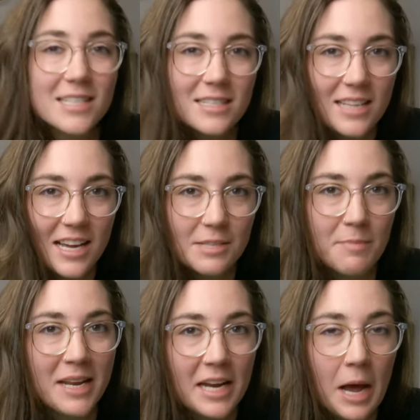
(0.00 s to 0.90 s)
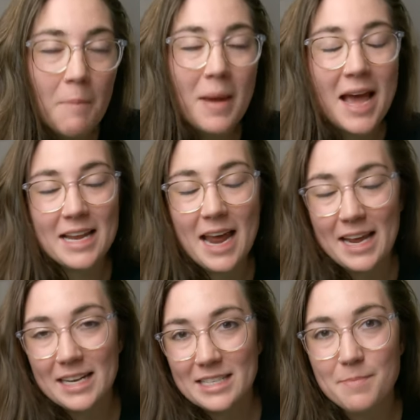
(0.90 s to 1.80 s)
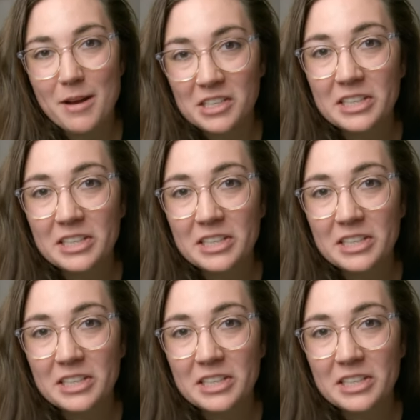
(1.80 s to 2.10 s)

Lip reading: this in size medium and it is about